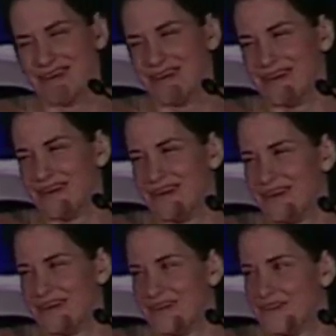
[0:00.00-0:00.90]

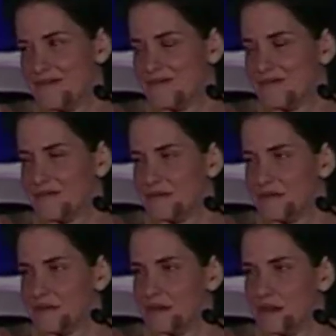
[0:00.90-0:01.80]

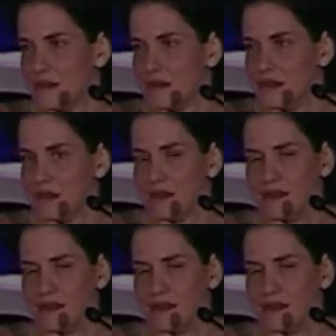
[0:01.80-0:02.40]
Nothing is said.